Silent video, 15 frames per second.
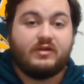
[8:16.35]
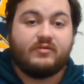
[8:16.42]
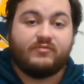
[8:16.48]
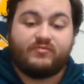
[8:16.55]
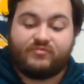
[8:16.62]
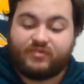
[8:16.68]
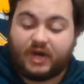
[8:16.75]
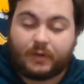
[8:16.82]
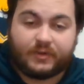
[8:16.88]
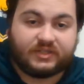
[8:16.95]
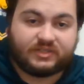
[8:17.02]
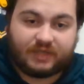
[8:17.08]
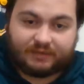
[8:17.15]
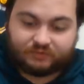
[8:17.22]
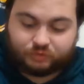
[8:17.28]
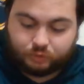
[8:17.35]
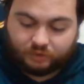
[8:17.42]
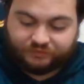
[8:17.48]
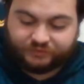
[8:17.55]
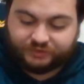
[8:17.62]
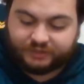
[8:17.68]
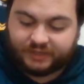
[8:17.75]
Very tough draw
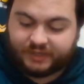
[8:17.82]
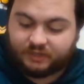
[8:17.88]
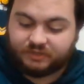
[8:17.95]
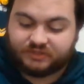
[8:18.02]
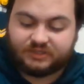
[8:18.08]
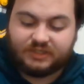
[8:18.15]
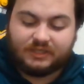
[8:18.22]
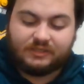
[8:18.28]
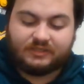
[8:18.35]
for the Eels.